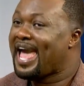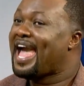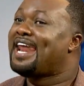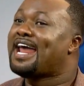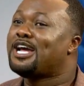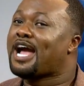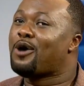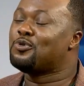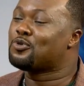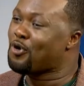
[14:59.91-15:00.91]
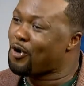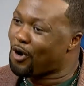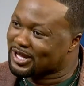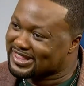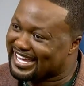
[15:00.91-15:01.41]
and I will go
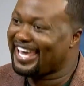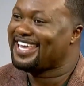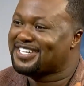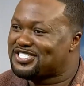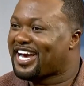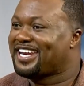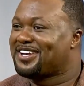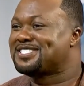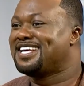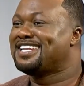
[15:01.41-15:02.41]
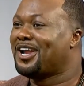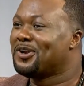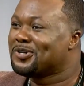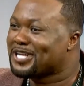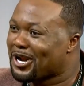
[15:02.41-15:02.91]
on the Kenyan channels and
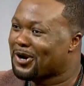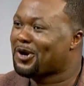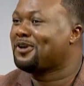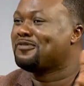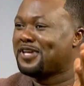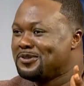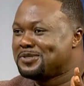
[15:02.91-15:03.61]
download a lot of the news